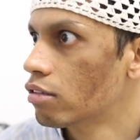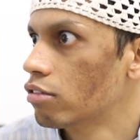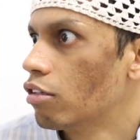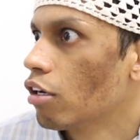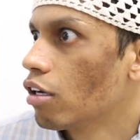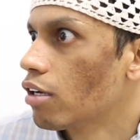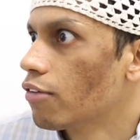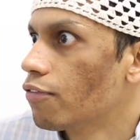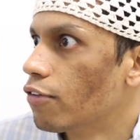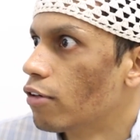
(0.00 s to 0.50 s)

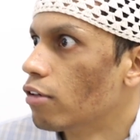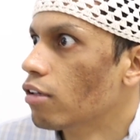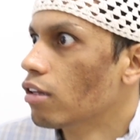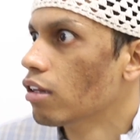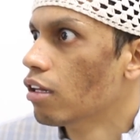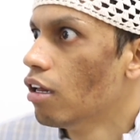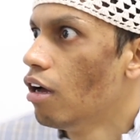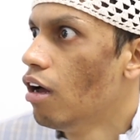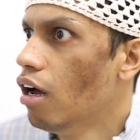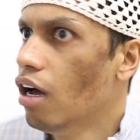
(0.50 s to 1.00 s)

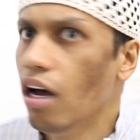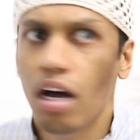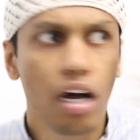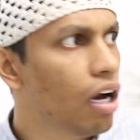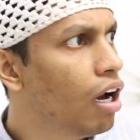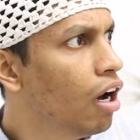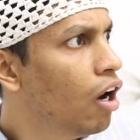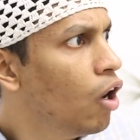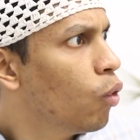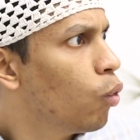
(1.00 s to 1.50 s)
Astaghfirullah.
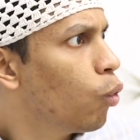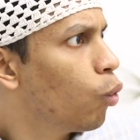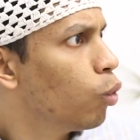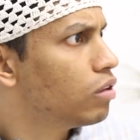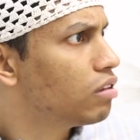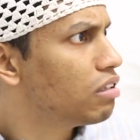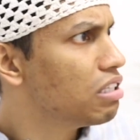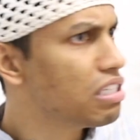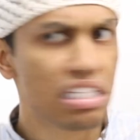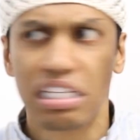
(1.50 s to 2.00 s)

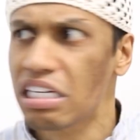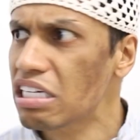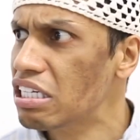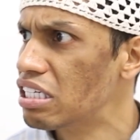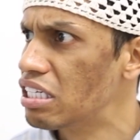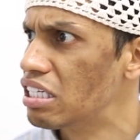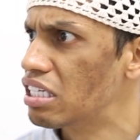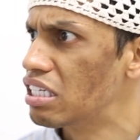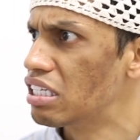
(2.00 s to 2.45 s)
What is this?